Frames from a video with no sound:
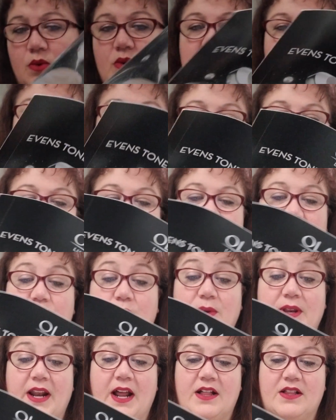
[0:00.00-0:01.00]
which is
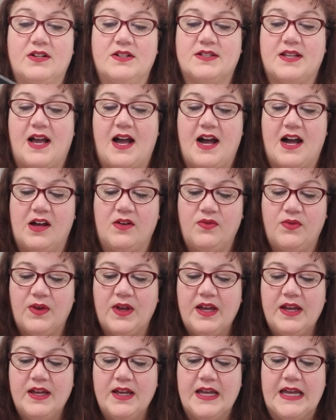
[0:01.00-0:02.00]
three dollars off,
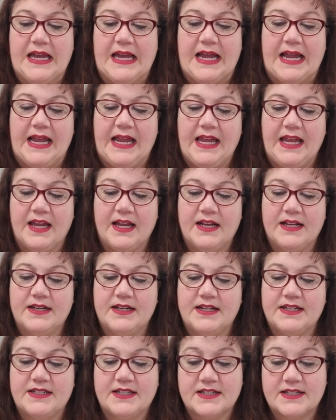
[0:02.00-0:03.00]
and
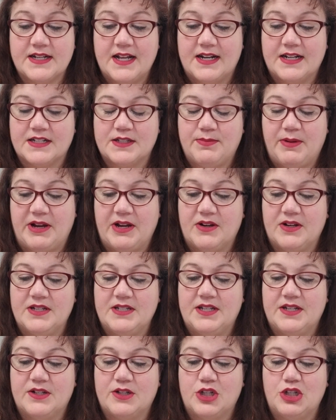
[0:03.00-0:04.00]
it does not expire
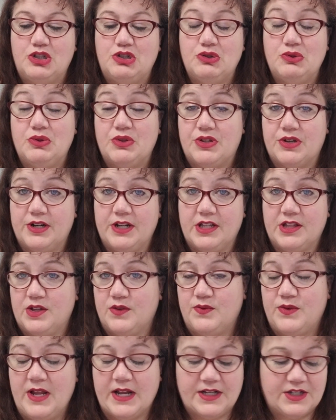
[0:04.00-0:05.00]
until June thirtieth
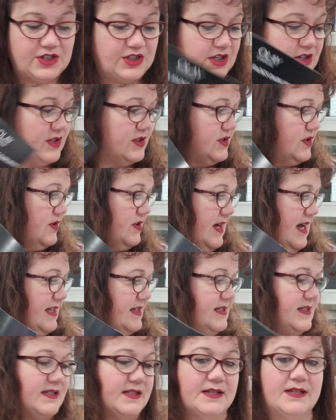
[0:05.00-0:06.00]
of next year, so
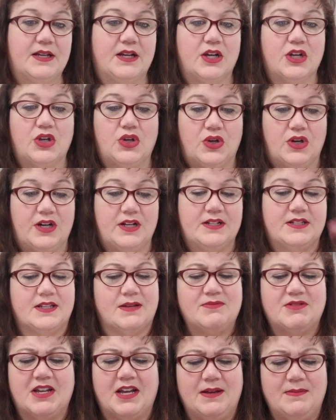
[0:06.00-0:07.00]
that's good.
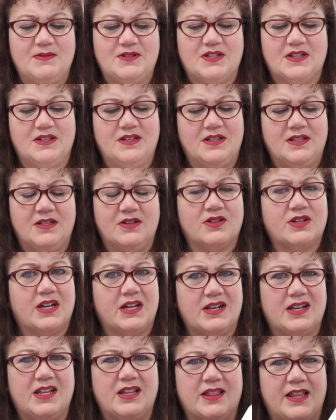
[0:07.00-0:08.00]
Sometimes you'll
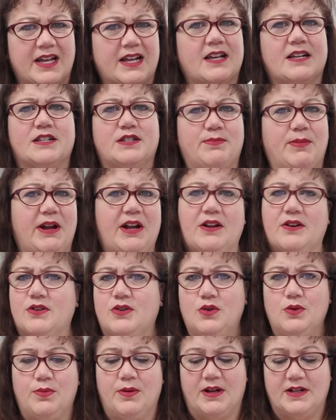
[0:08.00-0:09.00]
get like expired
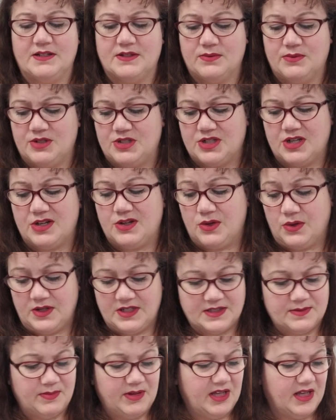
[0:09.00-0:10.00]
coupons, which
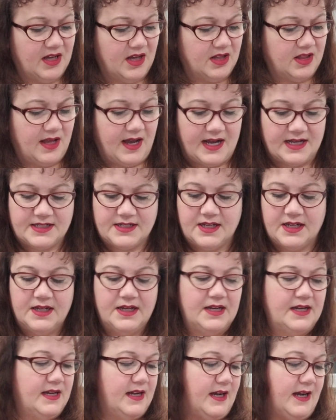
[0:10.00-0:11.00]
annoys me a lot.
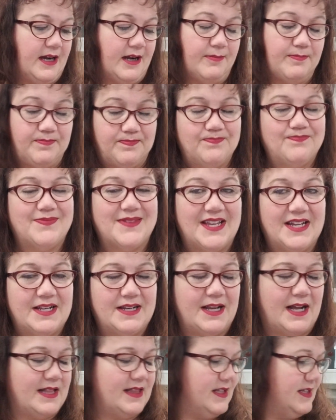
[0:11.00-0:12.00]
Um,
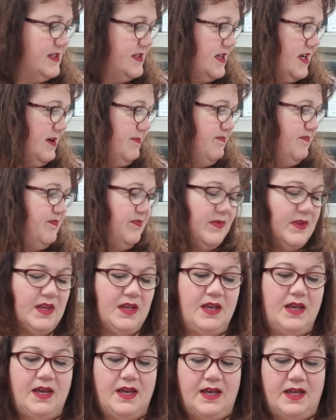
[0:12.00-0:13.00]
not this time.
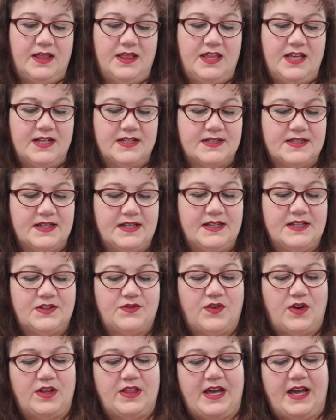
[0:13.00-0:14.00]
This is
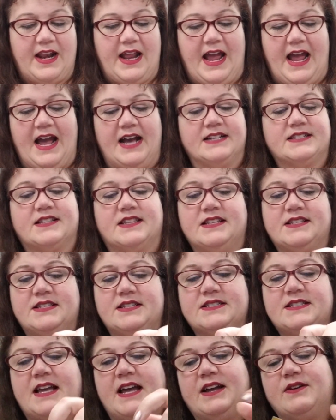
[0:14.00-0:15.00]
for that Hask. This
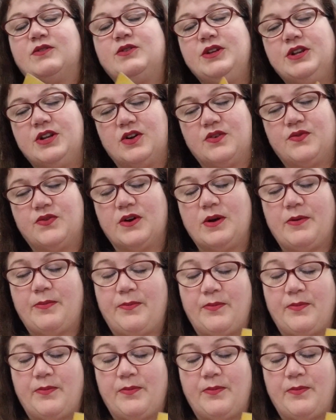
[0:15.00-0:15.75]
is, you know, for a